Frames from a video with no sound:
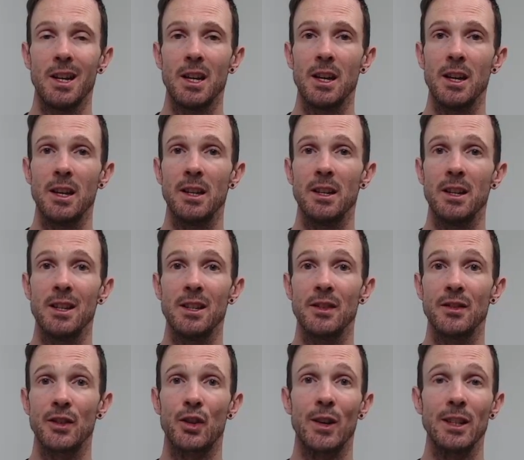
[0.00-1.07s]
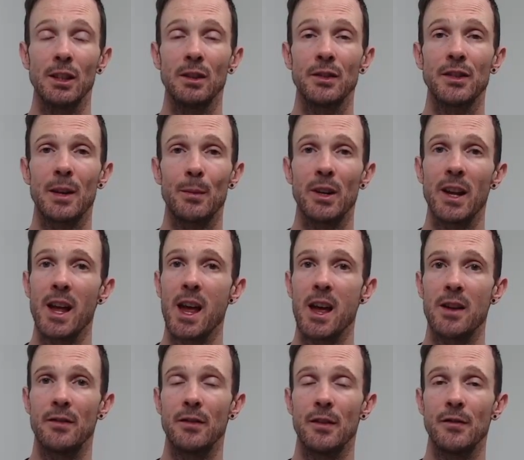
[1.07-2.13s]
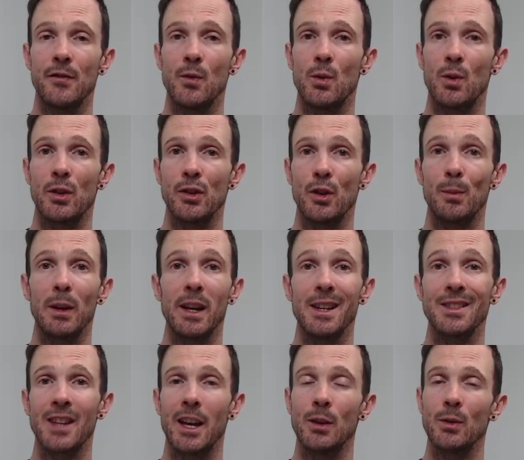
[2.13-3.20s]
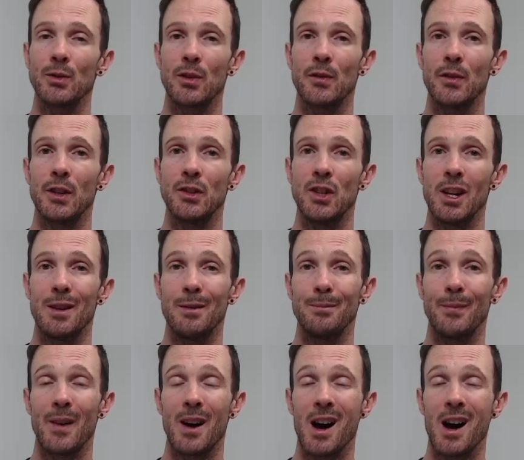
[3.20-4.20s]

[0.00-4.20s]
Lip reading: It is a great little summary to have for your players and also for the GM.